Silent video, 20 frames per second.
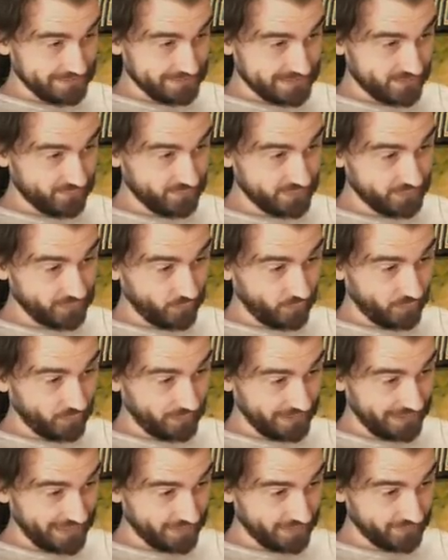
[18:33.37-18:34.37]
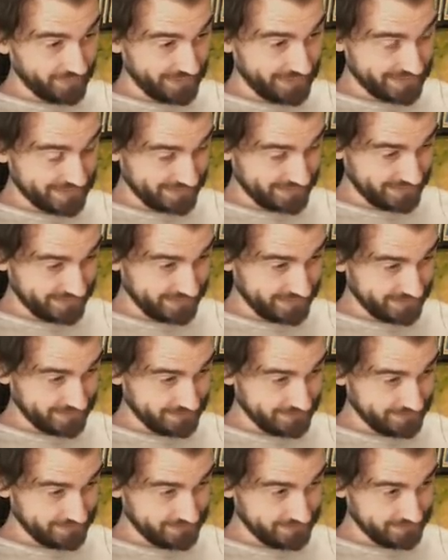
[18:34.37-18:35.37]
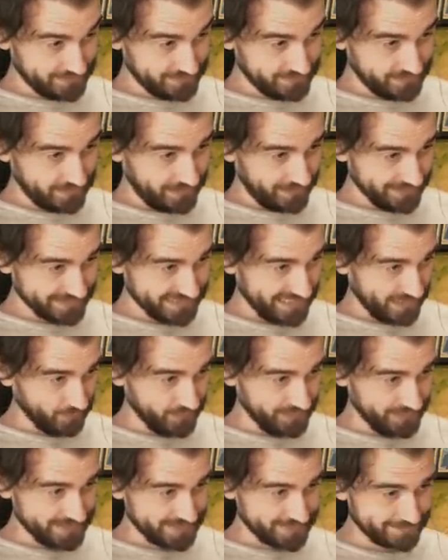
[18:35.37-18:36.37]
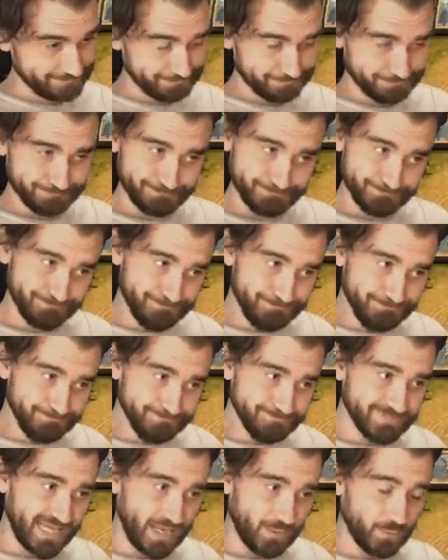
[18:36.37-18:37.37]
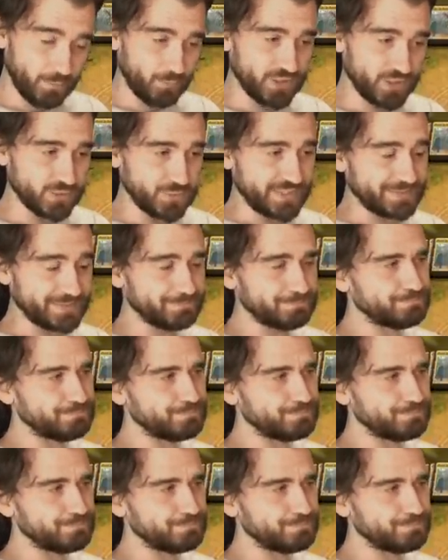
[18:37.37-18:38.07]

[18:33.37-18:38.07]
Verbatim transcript: So if we draw a land, we can actually untap with this. That would be pretty good.